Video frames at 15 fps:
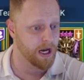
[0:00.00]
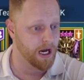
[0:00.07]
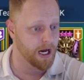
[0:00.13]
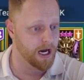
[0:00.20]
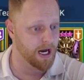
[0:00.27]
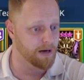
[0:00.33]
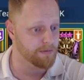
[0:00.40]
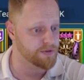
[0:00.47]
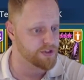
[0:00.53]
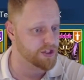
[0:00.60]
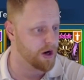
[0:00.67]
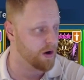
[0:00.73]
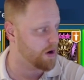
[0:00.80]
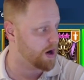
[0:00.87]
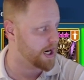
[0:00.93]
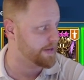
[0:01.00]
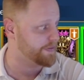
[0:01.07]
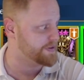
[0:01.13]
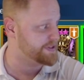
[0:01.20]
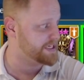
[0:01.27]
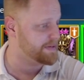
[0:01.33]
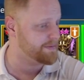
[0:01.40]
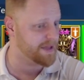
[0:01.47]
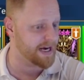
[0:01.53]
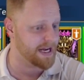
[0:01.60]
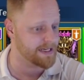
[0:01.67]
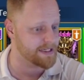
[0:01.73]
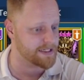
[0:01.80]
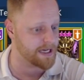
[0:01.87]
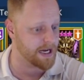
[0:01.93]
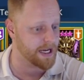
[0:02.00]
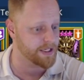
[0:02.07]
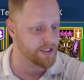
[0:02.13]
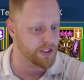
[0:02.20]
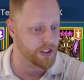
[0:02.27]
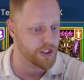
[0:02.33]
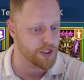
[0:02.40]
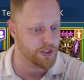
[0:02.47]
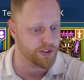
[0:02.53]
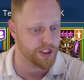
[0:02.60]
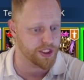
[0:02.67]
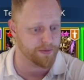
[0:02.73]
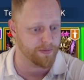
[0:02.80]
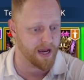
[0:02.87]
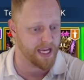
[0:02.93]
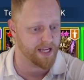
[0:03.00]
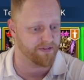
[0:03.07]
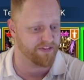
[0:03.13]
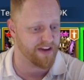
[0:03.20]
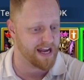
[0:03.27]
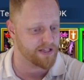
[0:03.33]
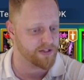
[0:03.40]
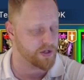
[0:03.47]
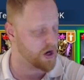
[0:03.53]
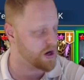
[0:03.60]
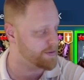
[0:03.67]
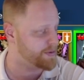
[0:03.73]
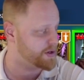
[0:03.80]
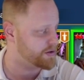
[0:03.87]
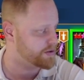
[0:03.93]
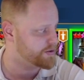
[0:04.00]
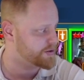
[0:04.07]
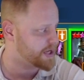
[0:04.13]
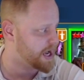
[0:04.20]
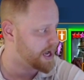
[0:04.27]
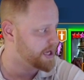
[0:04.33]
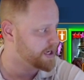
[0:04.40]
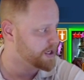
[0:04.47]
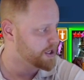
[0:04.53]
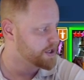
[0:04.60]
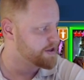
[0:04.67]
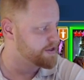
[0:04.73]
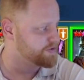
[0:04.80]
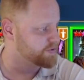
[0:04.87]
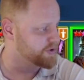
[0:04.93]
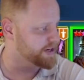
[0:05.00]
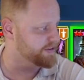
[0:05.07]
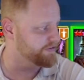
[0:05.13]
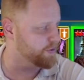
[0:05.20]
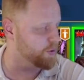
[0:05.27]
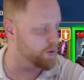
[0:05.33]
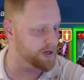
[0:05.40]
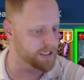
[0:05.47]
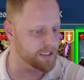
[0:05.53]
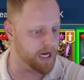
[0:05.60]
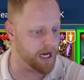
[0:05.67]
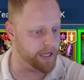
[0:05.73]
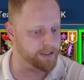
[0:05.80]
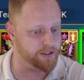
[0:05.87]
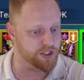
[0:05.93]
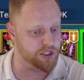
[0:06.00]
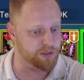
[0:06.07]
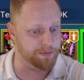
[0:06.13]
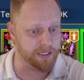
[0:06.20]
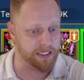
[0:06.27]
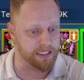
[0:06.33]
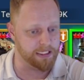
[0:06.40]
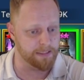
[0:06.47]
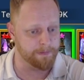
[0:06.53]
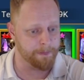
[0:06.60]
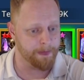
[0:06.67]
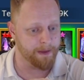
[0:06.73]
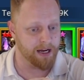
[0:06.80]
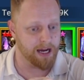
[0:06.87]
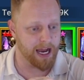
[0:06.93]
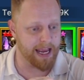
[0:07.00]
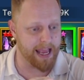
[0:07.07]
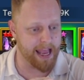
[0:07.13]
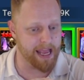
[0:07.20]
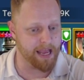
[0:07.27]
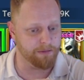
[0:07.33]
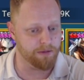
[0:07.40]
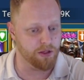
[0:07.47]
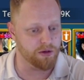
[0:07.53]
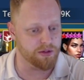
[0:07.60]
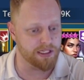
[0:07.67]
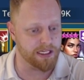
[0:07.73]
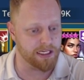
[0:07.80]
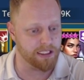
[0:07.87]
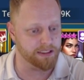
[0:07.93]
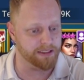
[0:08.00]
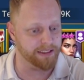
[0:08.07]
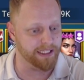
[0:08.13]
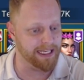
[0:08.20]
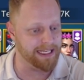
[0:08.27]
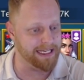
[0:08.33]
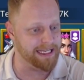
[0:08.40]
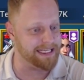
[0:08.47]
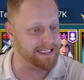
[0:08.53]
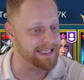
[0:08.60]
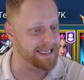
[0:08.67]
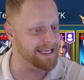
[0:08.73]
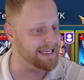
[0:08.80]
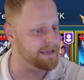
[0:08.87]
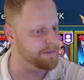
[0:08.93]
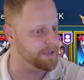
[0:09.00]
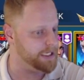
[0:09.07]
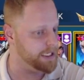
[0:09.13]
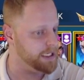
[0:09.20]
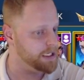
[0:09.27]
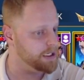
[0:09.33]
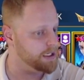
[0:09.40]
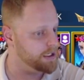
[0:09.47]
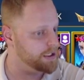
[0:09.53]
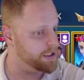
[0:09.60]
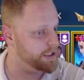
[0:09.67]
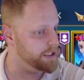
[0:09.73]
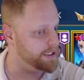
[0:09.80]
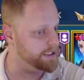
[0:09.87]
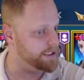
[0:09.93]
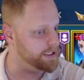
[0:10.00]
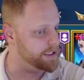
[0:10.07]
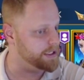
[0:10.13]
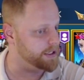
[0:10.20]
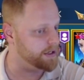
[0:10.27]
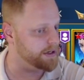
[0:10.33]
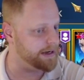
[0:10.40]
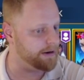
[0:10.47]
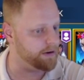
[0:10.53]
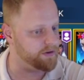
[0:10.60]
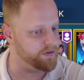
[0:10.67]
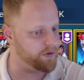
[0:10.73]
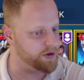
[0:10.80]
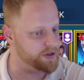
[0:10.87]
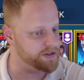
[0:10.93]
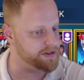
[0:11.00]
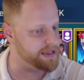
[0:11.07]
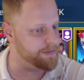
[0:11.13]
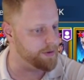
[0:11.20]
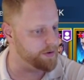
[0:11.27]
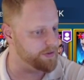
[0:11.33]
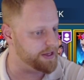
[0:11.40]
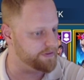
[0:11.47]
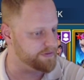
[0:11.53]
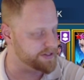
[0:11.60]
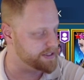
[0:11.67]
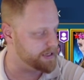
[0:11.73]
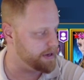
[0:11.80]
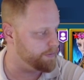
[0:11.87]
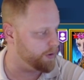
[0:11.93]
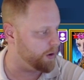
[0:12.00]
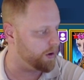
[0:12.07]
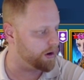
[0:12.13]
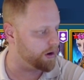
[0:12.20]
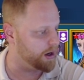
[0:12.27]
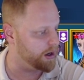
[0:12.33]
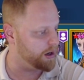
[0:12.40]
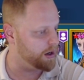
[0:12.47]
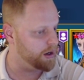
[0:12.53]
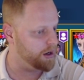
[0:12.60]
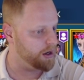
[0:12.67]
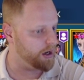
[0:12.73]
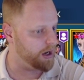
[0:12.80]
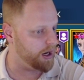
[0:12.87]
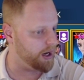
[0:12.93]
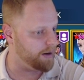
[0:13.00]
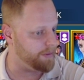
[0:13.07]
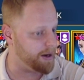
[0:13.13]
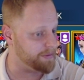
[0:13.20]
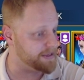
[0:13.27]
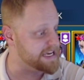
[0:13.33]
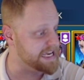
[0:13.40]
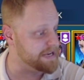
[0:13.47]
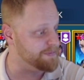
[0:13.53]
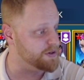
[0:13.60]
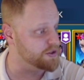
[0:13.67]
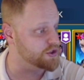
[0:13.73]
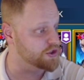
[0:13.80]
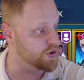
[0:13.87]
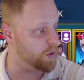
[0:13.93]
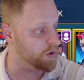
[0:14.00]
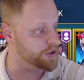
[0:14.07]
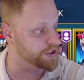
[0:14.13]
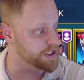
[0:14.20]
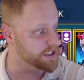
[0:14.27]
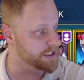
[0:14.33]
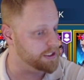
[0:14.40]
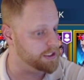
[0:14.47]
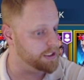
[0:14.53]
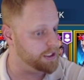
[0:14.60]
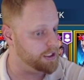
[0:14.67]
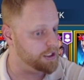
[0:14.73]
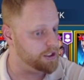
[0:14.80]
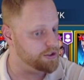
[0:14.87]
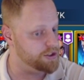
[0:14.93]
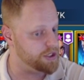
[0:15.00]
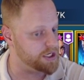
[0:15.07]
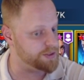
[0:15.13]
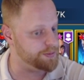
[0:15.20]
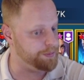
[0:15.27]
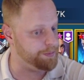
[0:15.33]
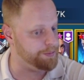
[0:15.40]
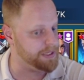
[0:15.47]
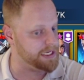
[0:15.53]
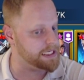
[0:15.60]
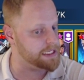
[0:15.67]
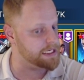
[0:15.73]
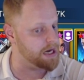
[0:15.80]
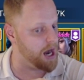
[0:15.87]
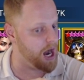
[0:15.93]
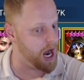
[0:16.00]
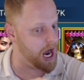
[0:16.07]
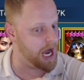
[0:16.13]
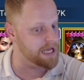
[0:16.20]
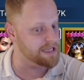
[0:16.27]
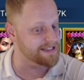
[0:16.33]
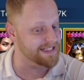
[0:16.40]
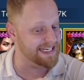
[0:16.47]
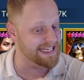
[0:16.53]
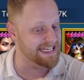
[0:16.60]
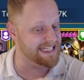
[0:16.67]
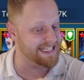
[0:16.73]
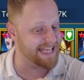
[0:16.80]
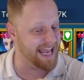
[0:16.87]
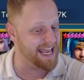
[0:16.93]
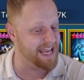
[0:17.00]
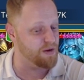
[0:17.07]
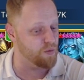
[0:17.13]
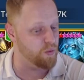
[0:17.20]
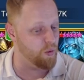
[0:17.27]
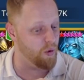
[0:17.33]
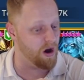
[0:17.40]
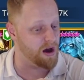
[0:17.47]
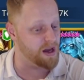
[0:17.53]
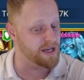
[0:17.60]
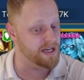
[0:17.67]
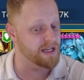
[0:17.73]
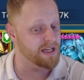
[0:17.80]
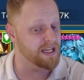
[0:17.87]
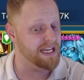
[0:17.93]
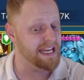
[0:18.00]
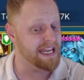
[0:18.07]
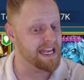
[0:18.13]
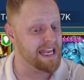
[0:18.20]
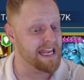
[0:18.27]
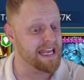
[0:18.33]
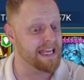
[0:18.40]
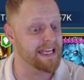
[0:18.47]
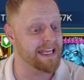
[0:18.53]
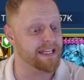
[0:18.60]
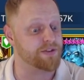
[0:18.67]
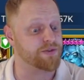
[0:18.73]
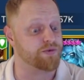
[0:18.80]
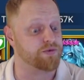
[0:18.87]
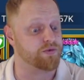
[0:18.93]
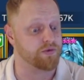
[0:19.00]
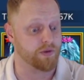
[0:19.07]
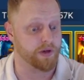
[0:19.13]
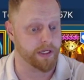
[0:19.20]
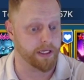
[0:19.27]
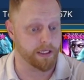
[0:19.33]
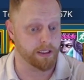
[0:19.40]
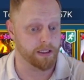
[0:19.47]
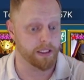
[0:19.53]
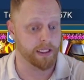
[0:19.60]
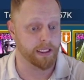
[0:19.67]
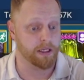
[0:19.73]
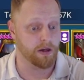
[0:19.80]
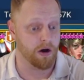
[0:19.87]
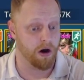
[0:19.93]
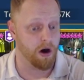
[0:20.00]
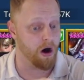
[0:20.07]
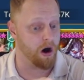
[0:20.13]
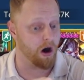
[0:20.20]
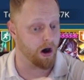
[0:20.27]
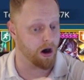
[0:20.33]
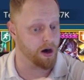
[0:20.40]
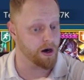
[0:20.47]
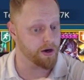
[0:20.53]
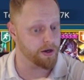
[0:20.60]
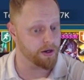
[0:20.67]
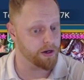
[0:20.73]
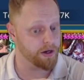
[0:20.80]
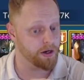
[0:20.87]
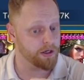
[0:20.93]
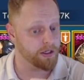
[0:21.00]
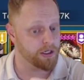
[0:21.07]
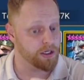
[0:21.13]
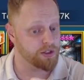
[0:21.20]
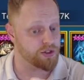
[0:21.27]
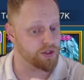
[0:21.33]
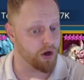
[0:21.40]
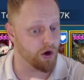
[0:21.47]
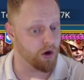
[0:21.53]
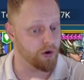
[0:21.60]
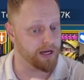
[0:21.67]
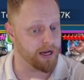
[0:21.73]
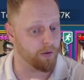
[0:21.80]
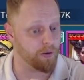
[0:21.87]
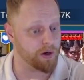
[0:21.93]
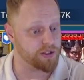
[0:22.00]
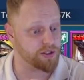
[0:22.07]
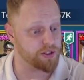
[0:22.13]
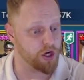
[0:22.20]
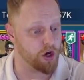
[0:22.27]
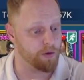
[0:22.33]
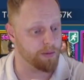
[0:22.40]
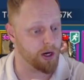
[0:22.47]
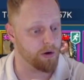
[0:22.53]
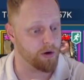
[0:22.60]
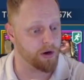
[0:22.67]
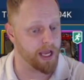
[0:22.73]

So, all right, the team that I designed uses my Fast Arbiter, who's got 349 speed. I am using Lady Kimmy in here. Now, unfortunately, they both have the same aura. I'm keeping Georgid just because his A1 hits really hard. So now where's Tomo?